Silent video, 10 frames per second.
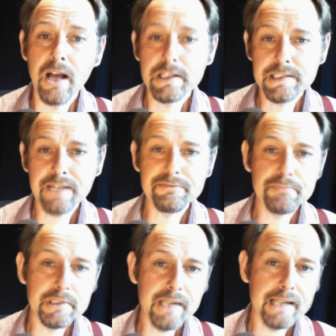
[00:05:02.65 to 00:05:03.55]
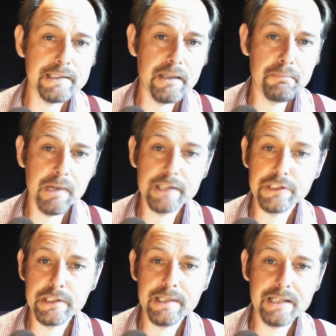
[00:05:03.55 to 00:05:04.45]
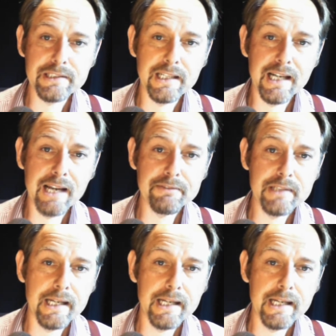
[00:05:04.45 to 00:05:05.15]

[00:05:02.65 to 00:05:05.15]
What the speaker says: 7%, and by 2011